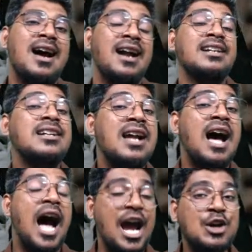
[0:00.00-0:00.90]
And
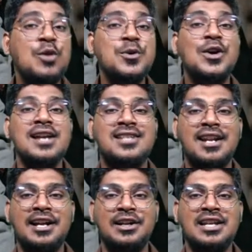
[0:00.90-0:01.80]
I hope you guys are
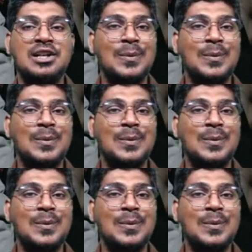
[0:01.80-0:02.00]
that